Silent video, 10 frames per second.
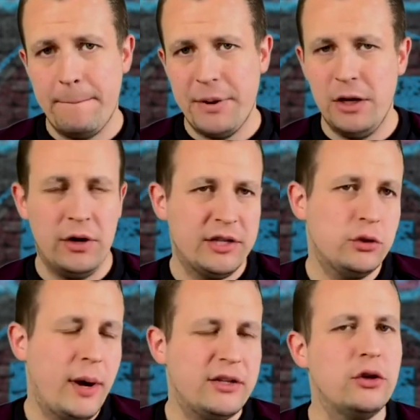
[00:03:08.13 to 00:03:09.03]
But look, it's
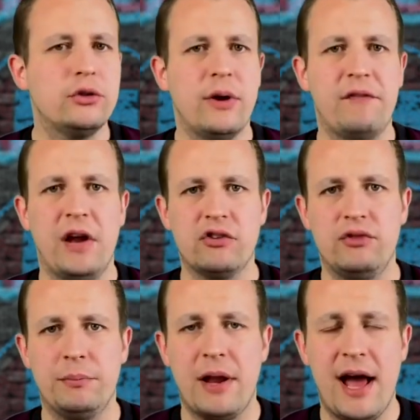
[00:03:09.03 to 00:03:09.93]
always good to have
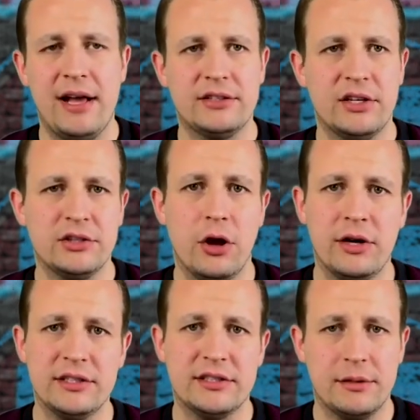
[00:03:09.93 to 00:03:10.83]
luxury players, as
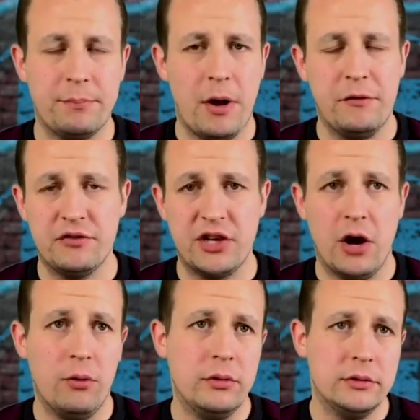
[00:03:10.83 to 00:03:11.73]
long as they both
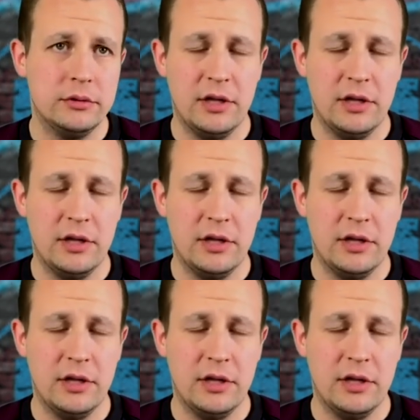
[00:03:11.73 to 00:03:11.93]
gel.